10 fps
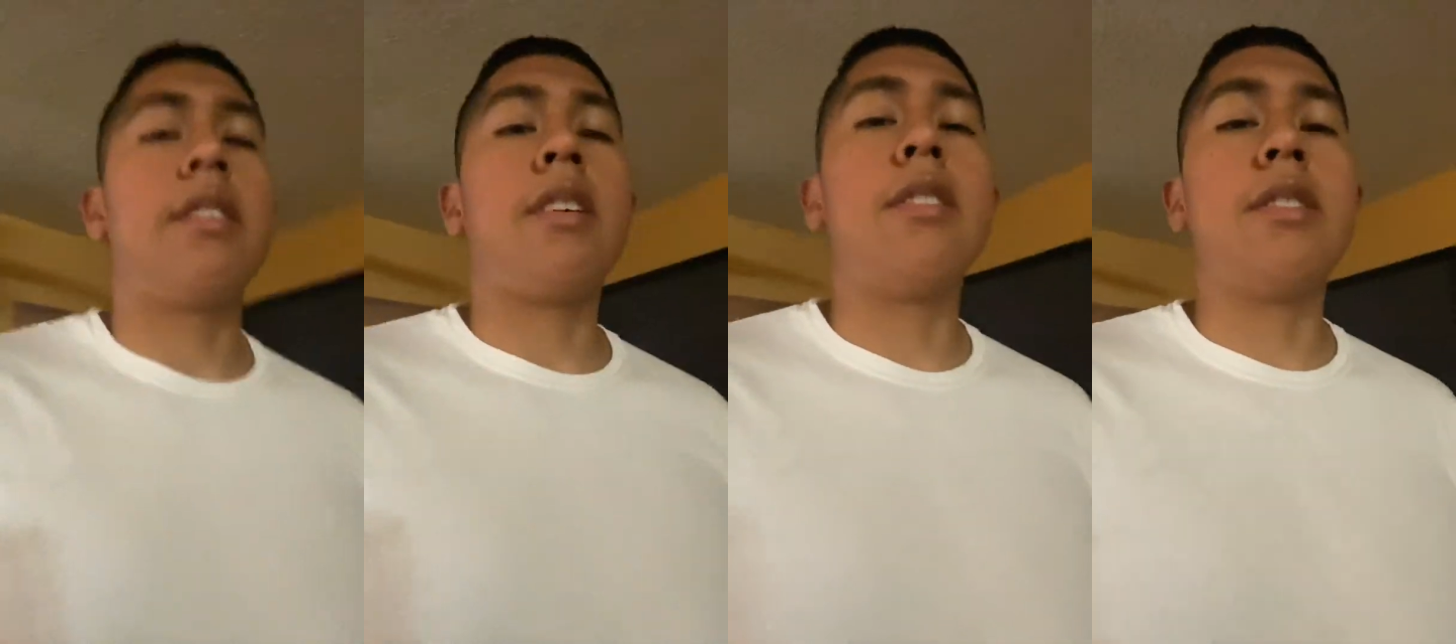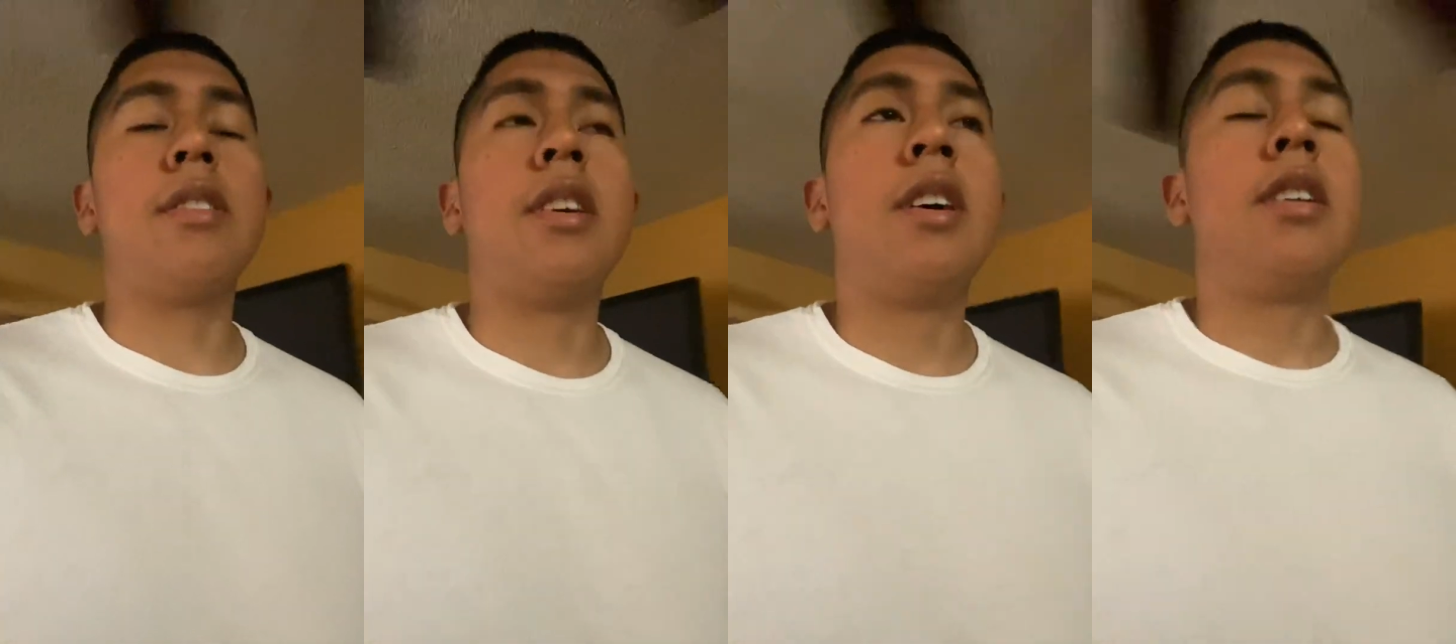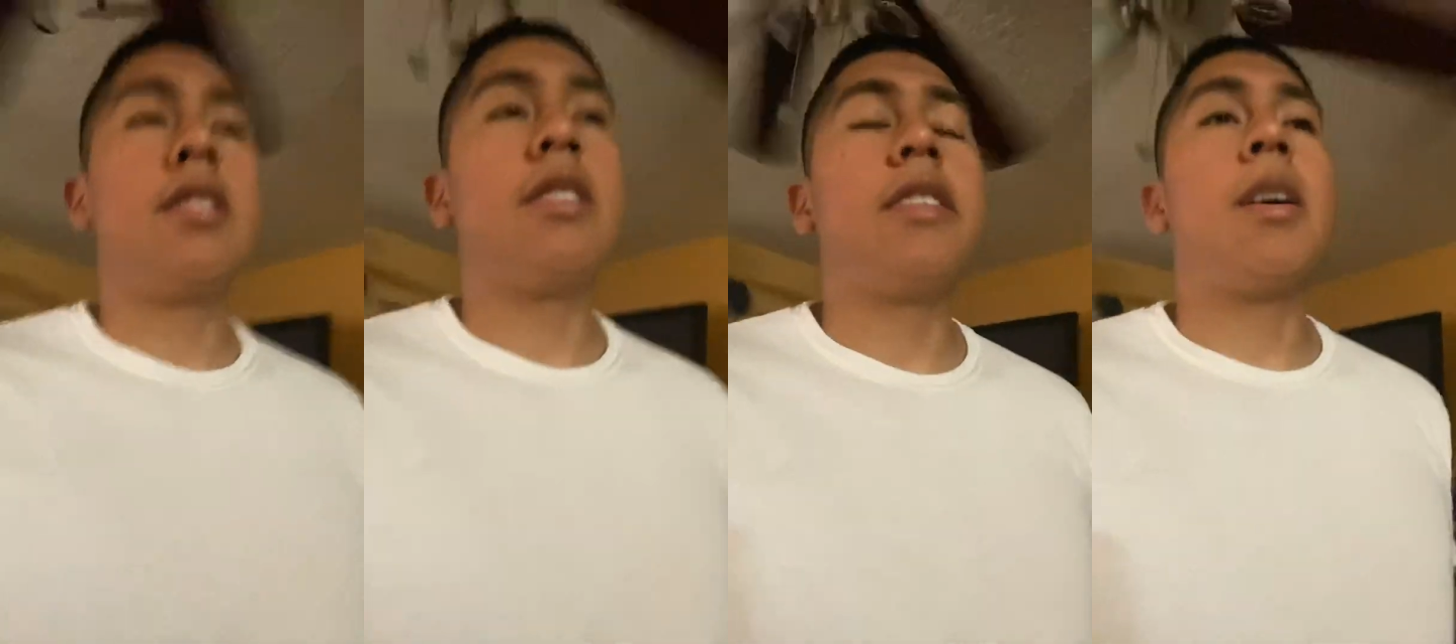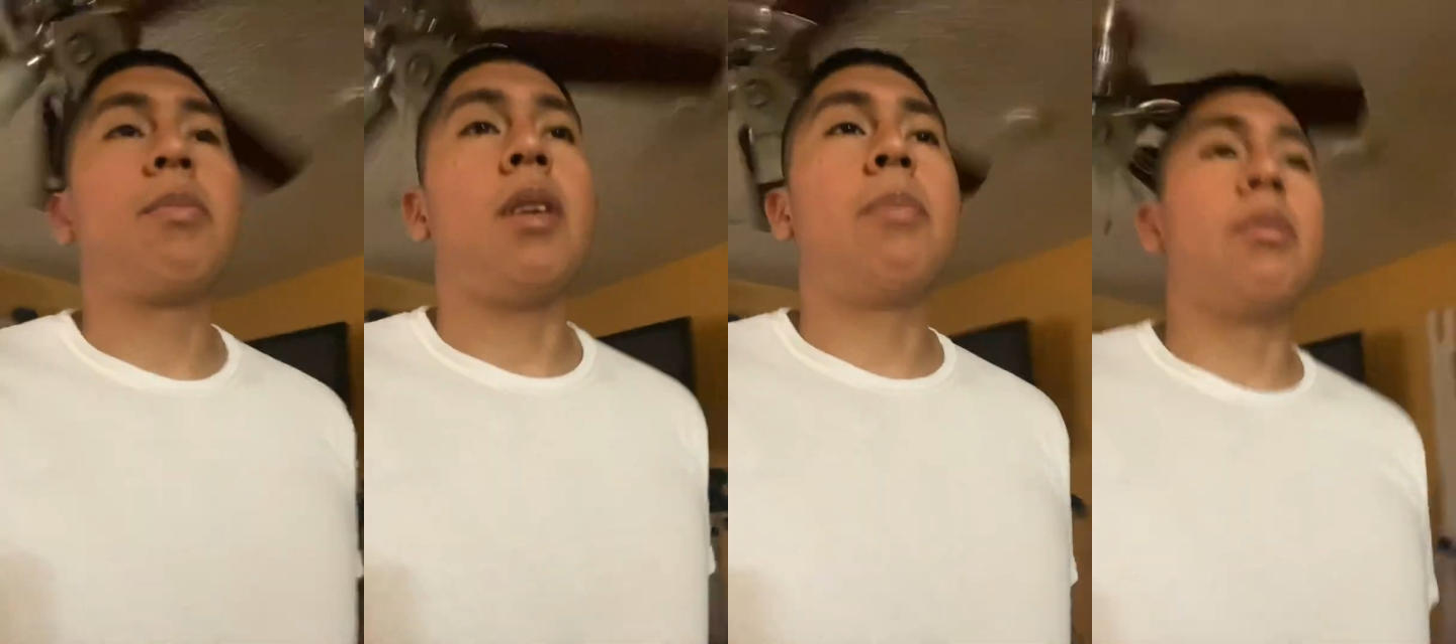do you have
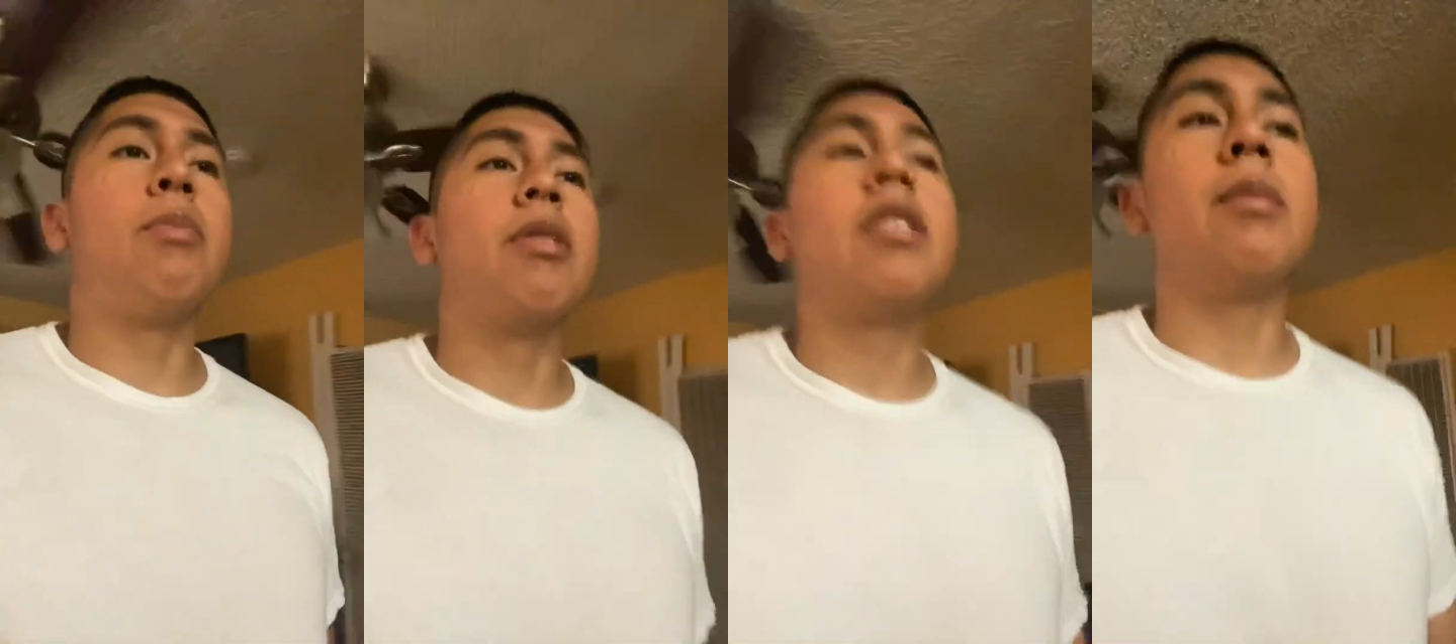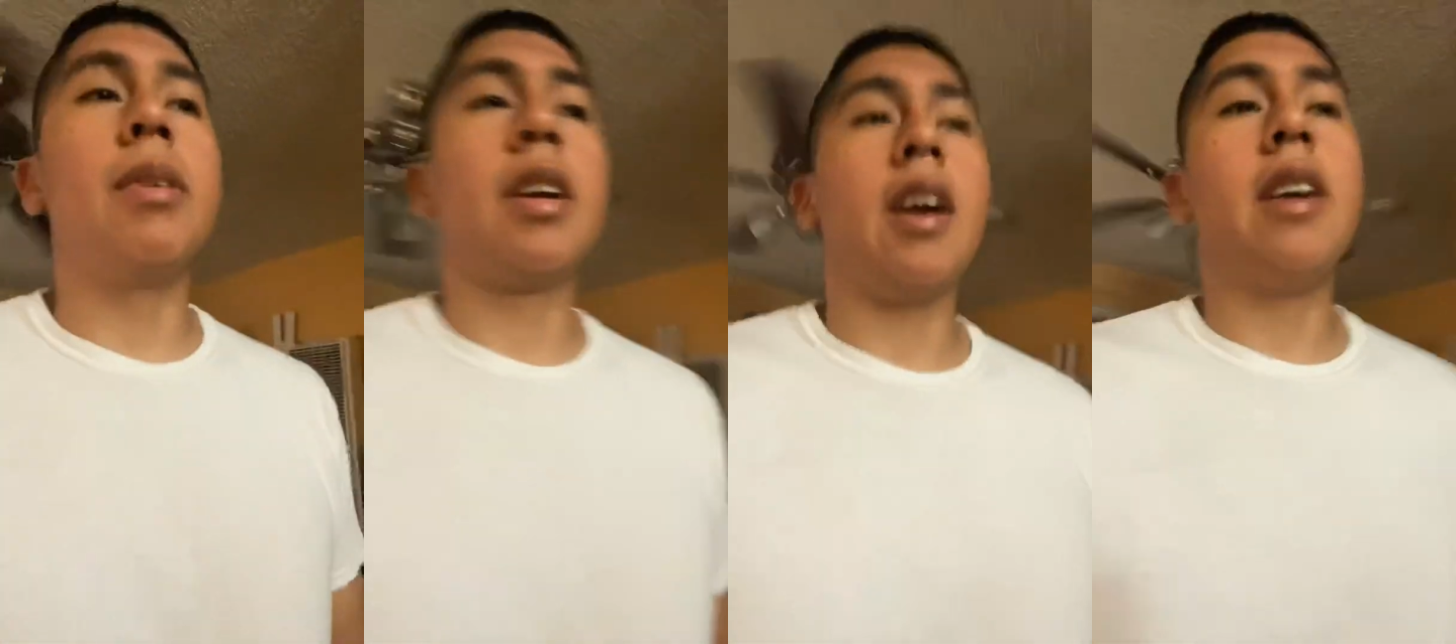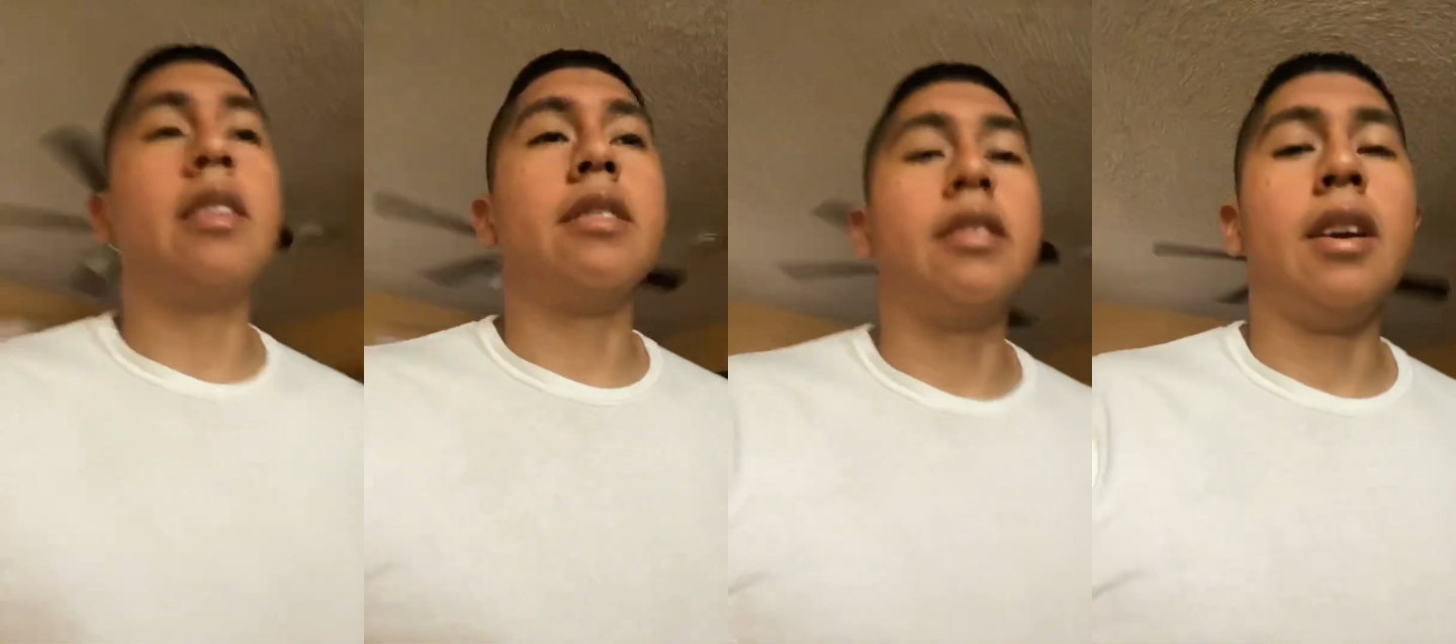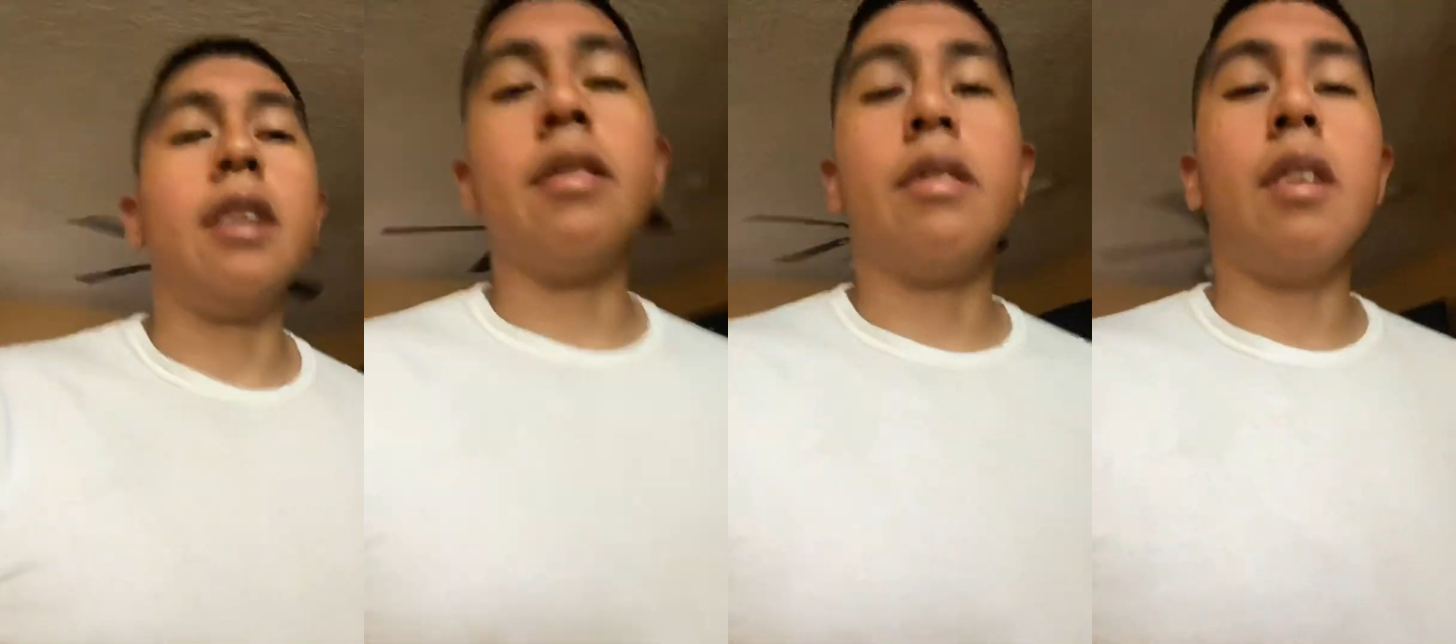proper breathing mechanics in the
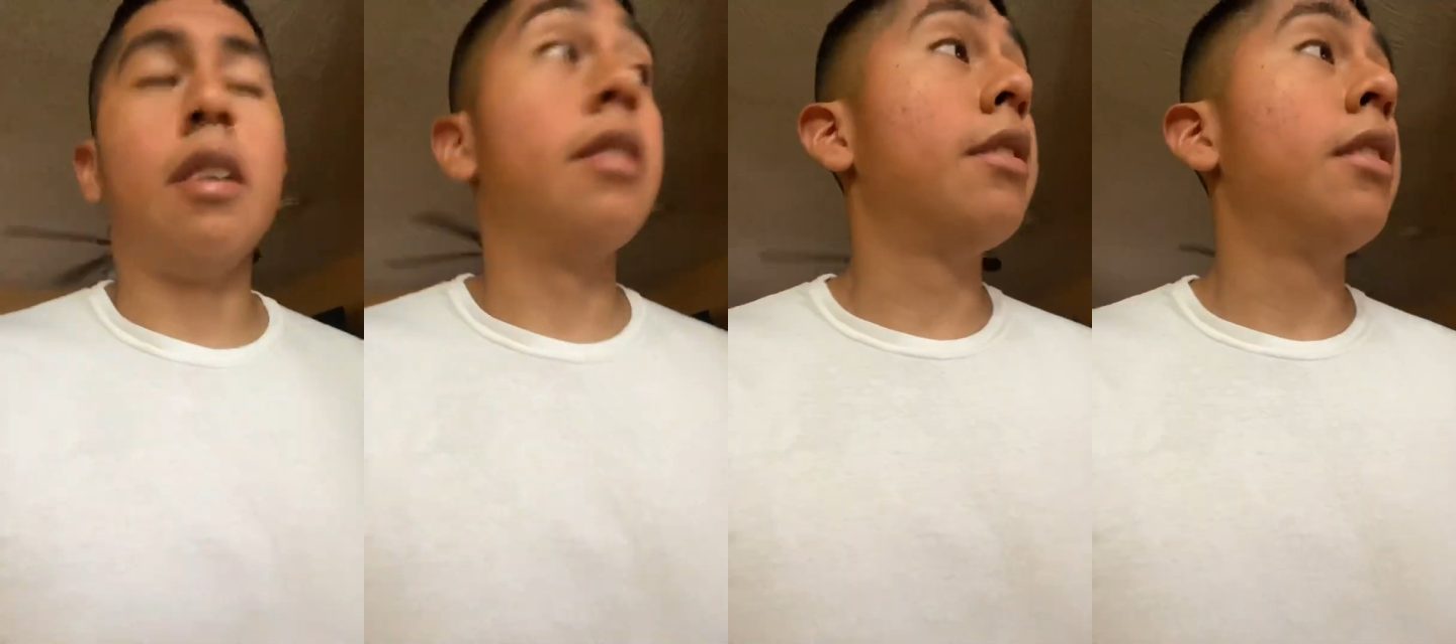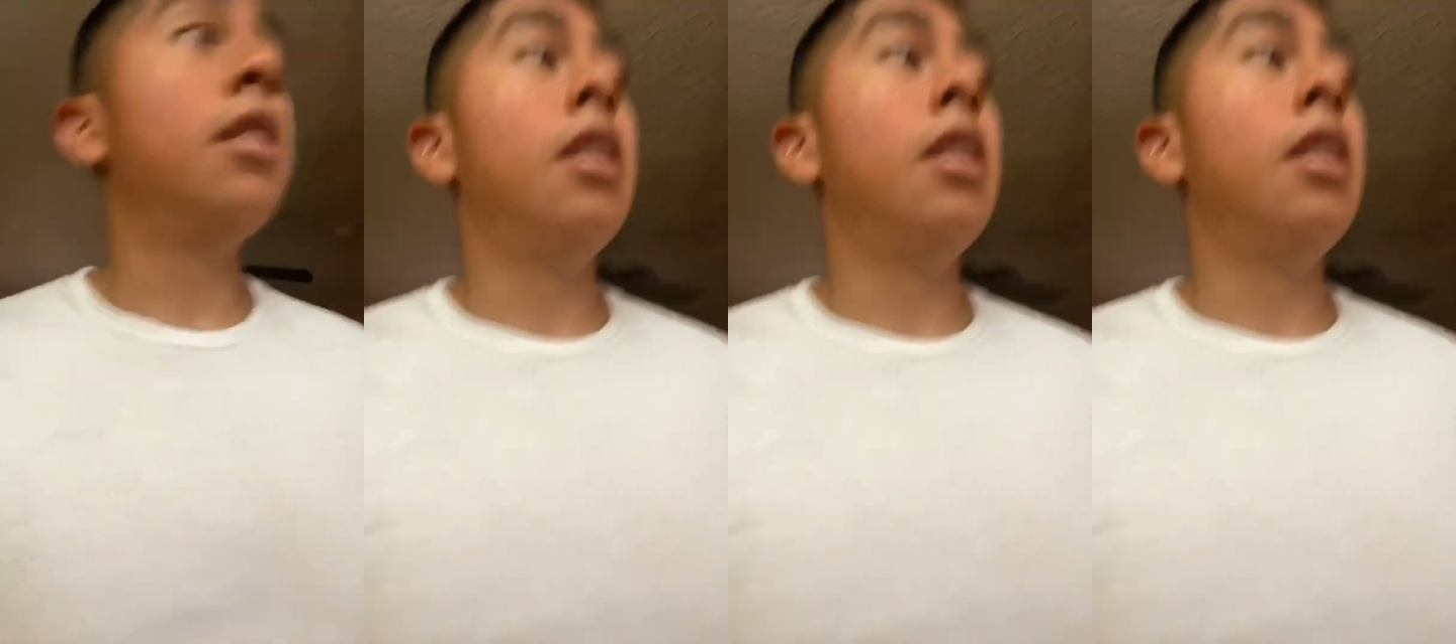exercise?